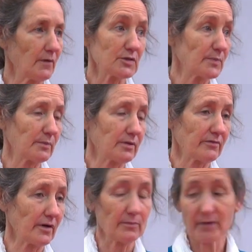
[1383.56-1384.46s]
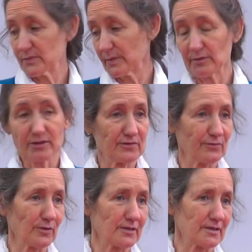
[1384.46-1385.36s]
Most people are fine, most people just
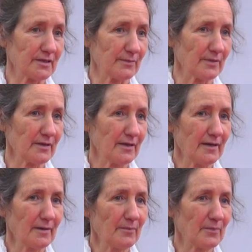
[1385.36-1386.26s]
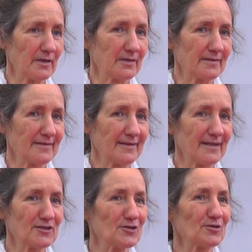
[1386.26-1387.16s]
fall asleep. But
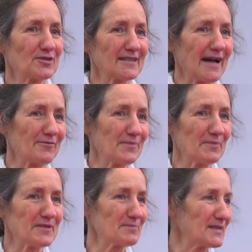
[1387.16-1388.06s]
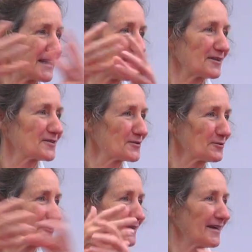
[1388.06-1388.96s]
these two staff members
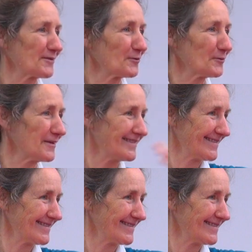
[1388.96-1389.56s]
misunderstood, they thought.